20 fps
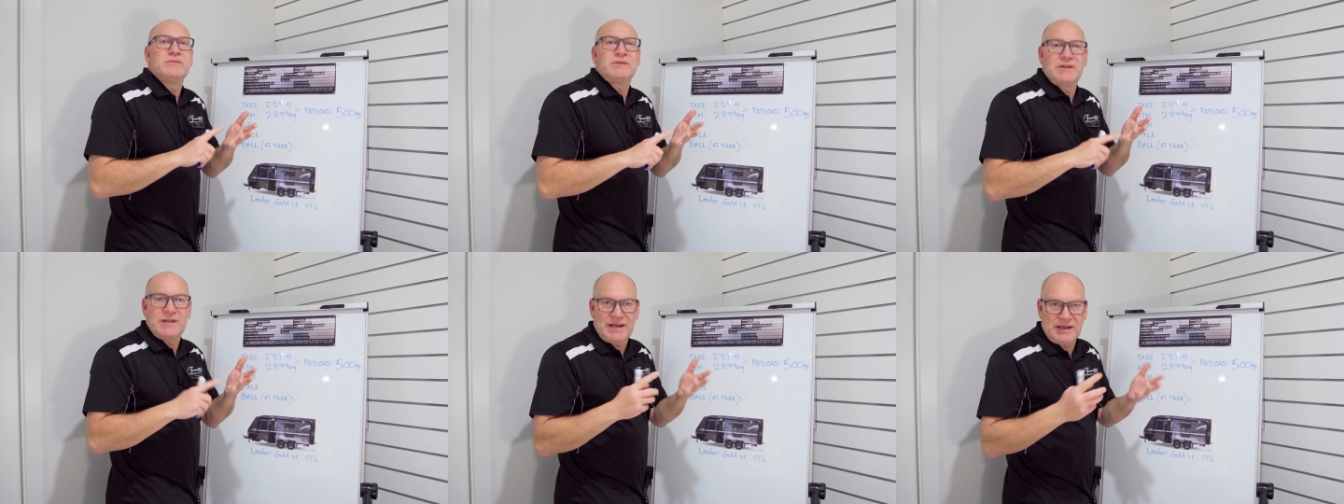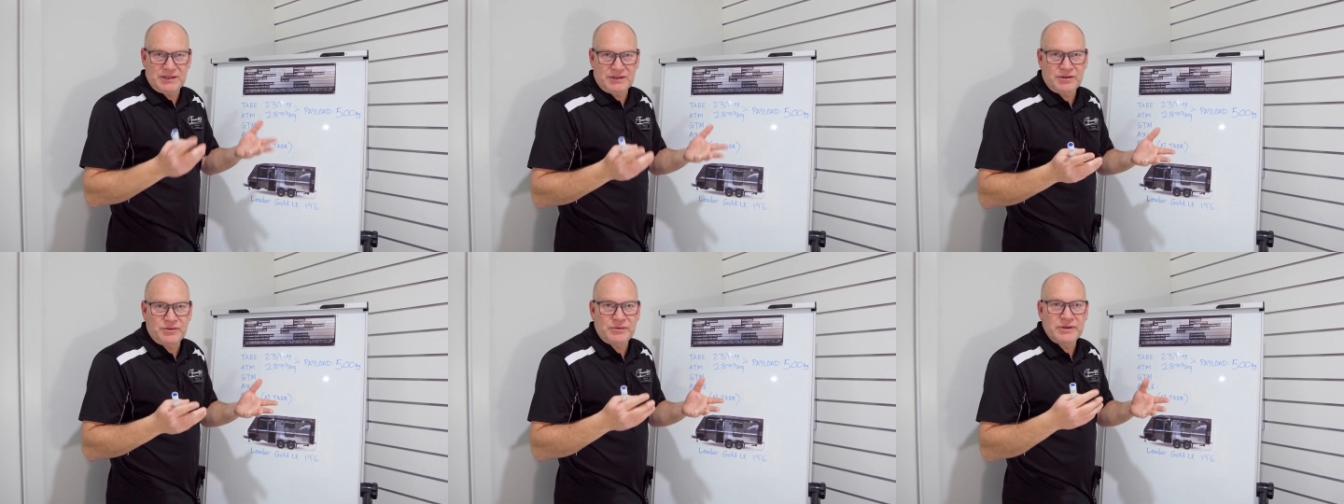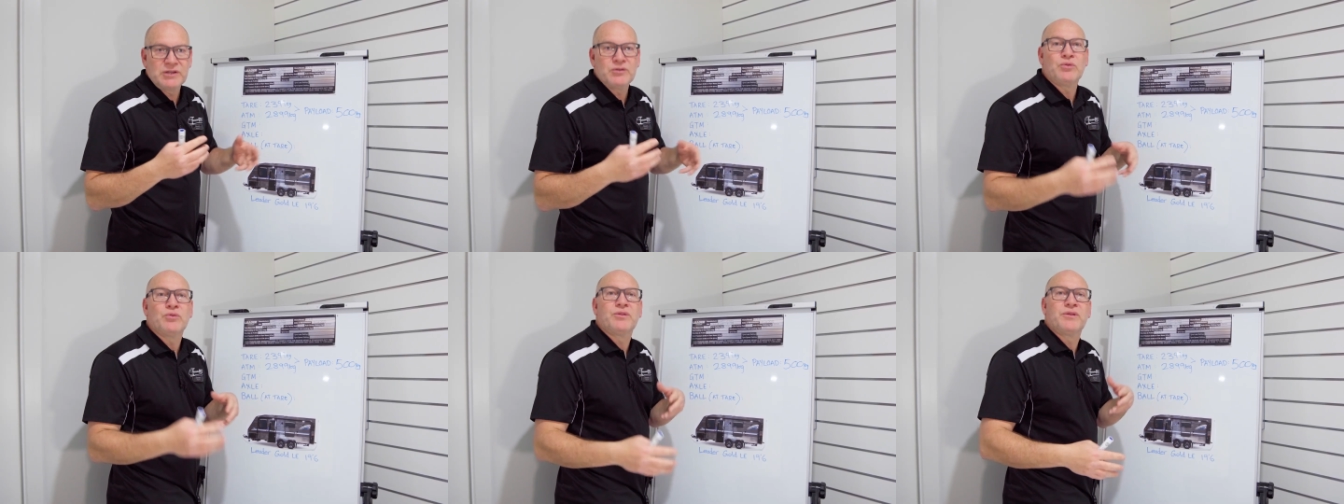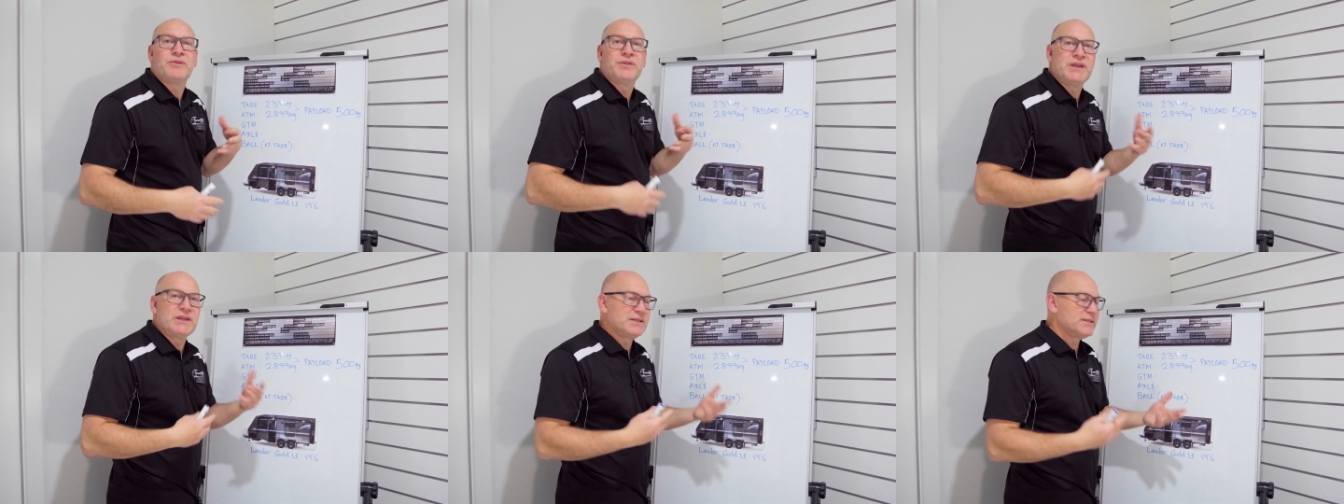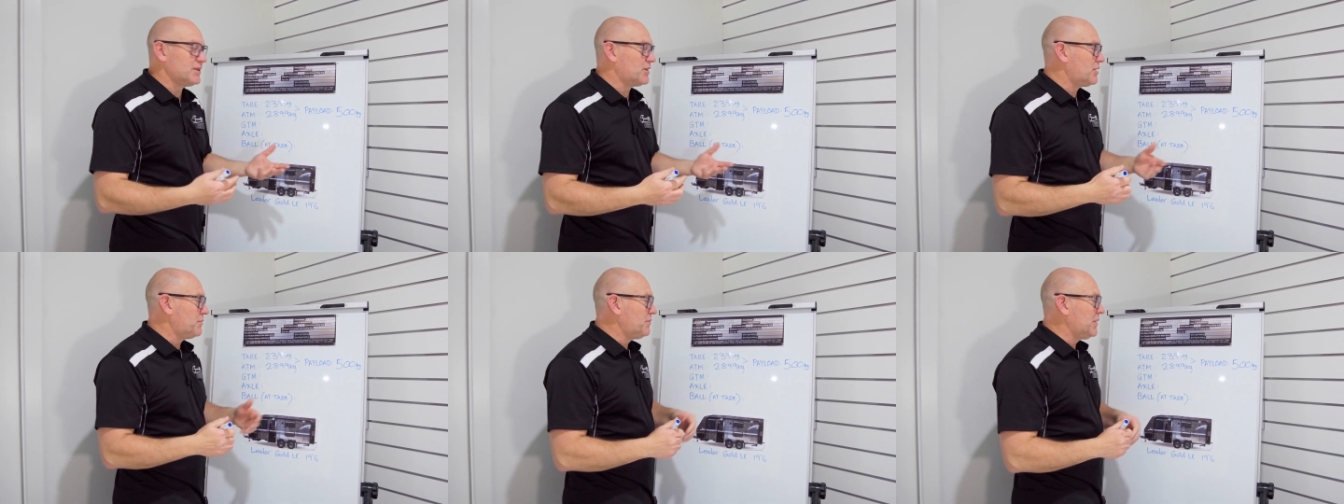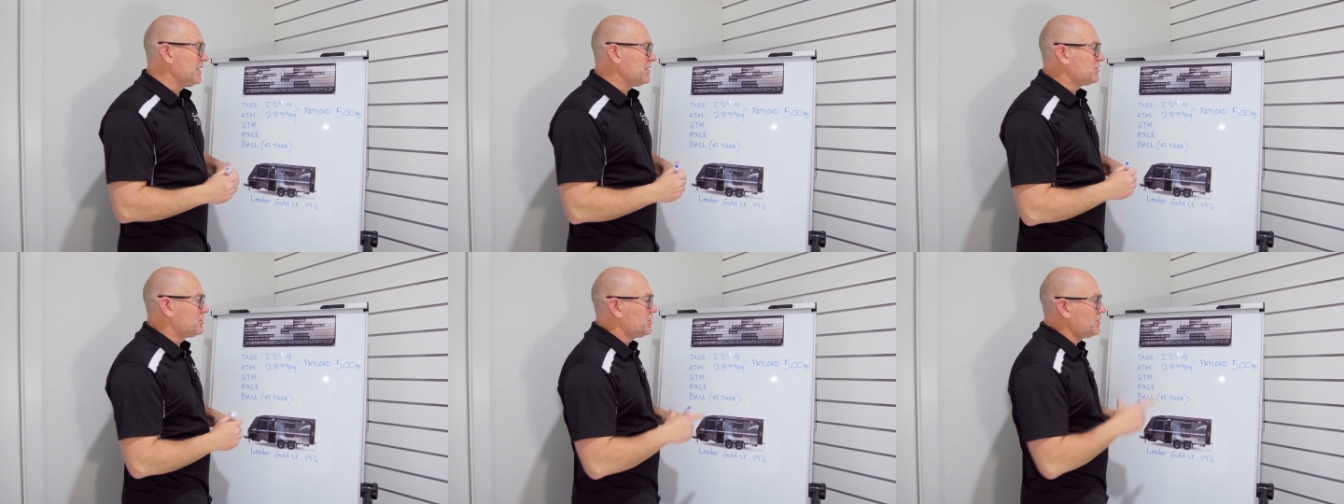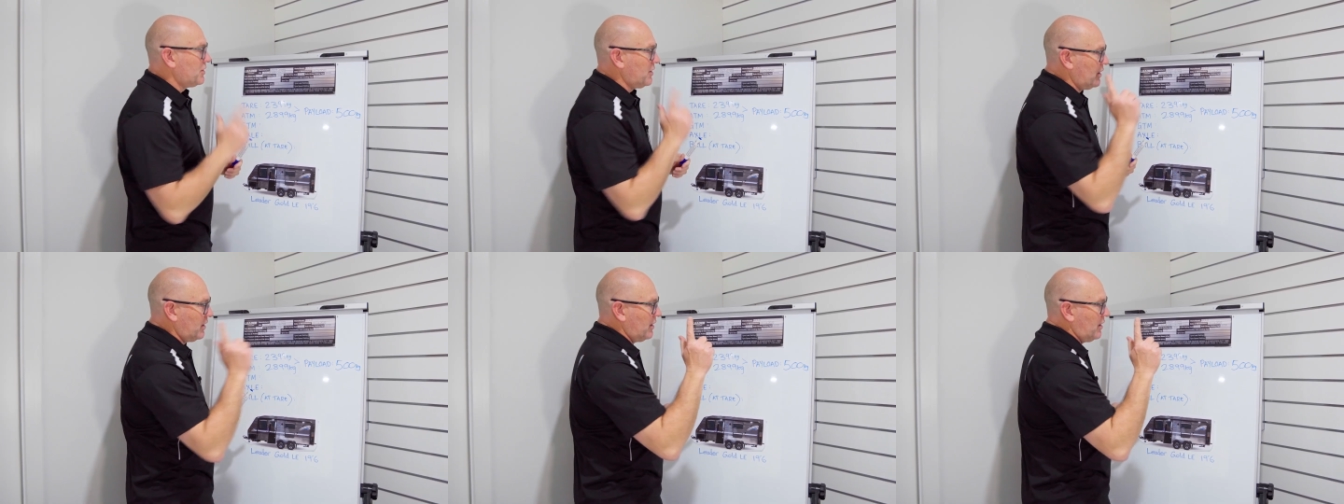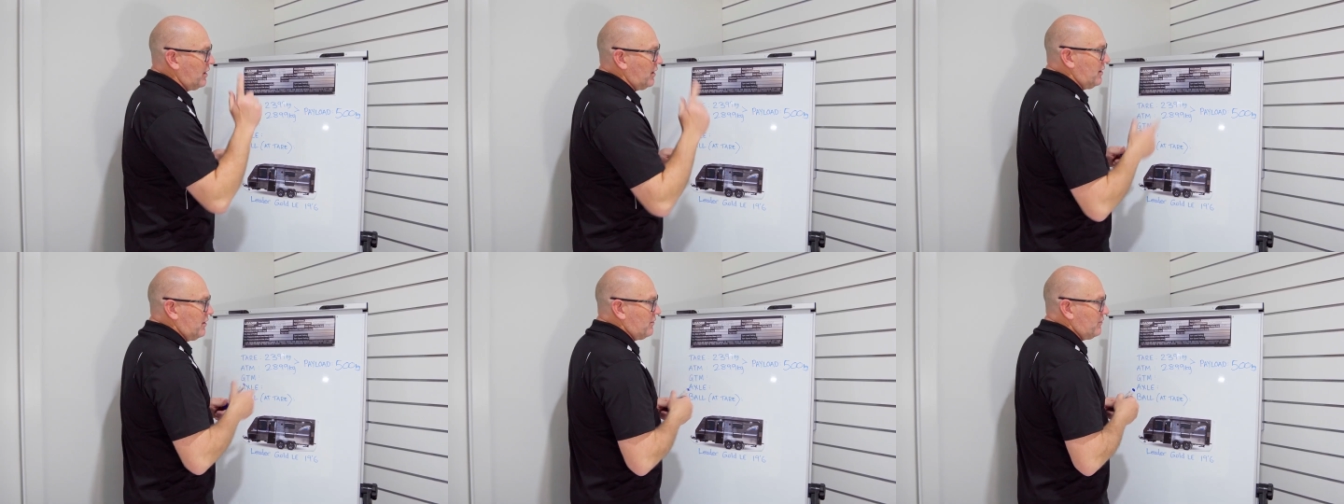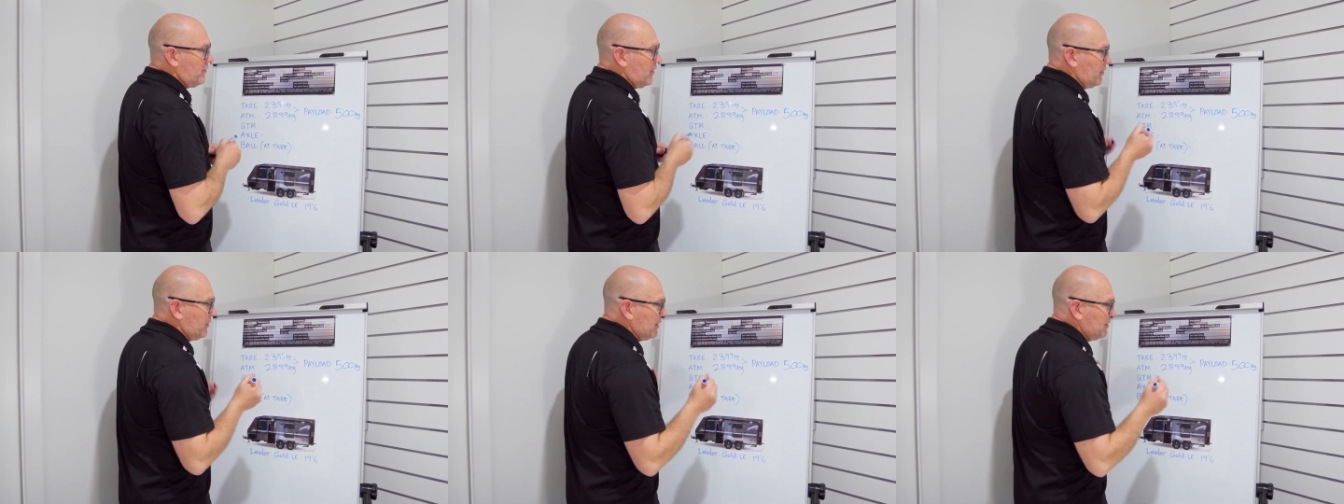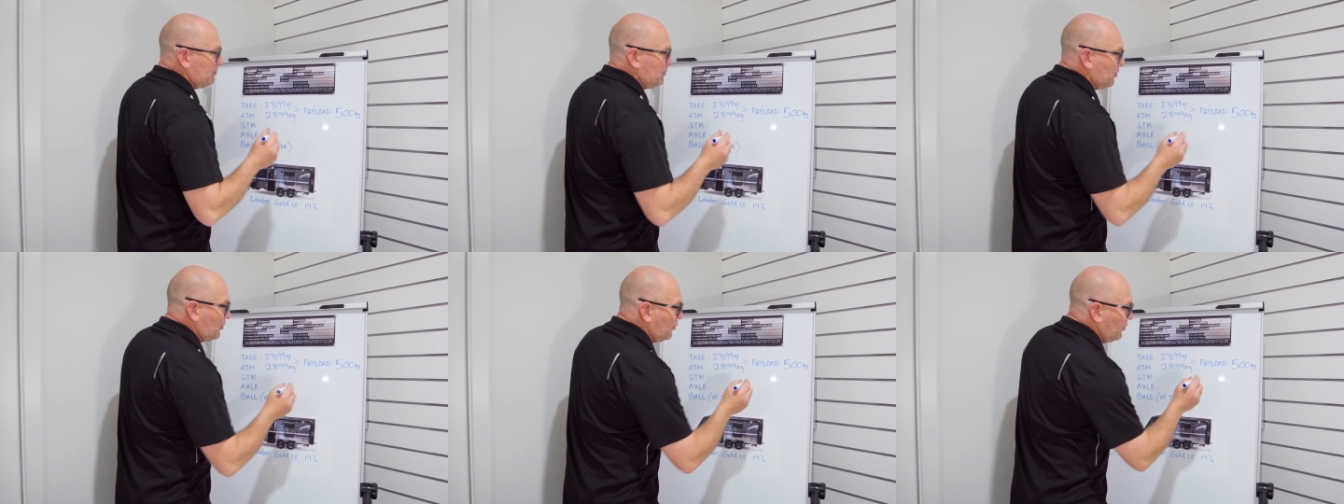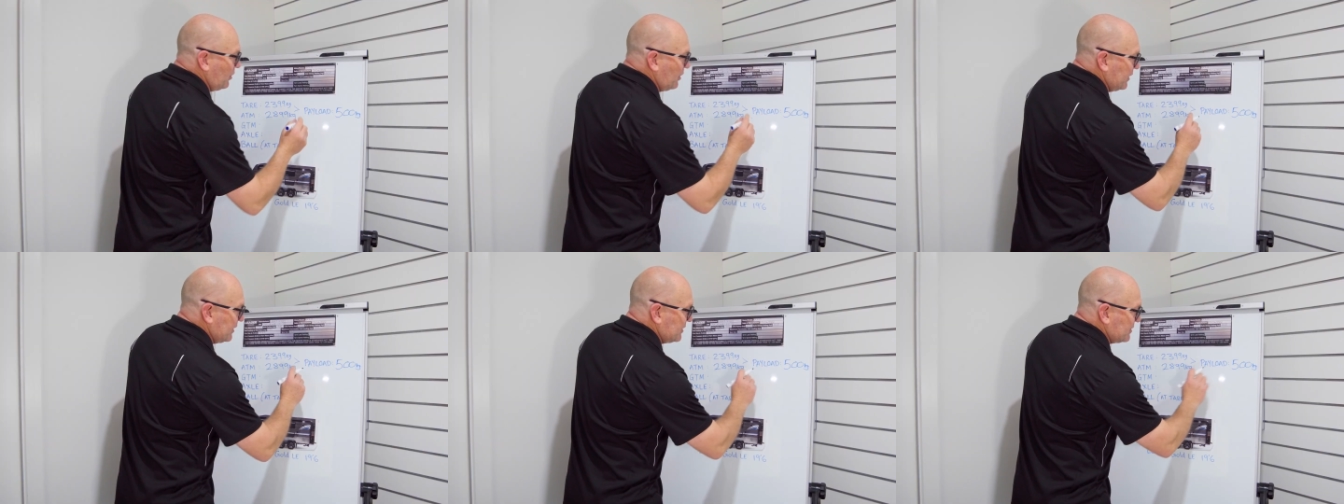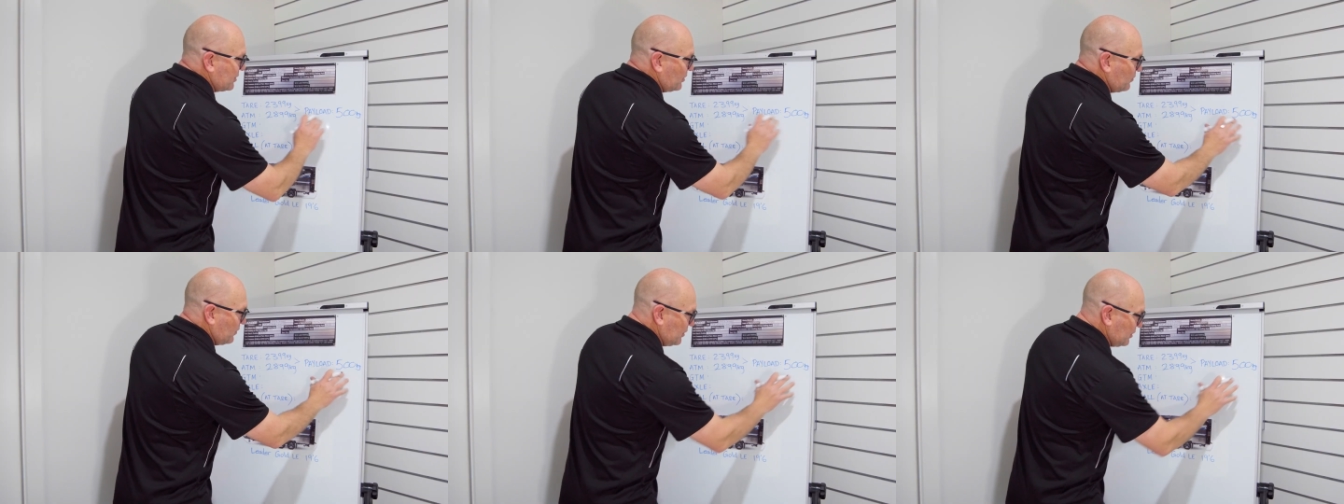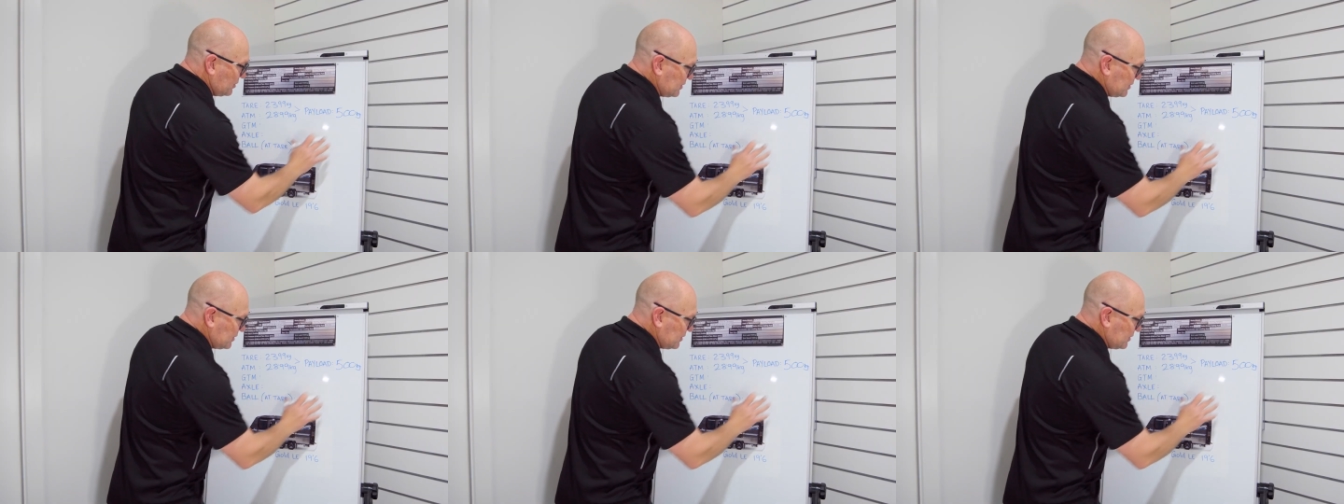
cutlery, all the things that I mentioned. Very importantly, so with a